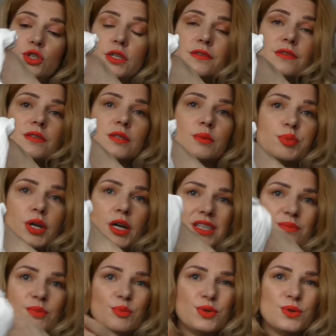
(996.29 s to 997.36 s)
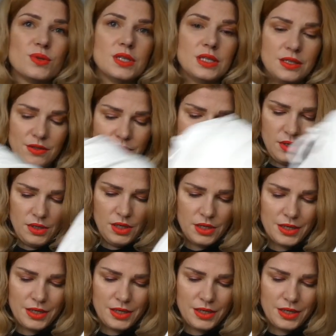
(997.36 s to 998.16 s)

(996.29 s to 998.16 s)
doesn't surprise me because it's a very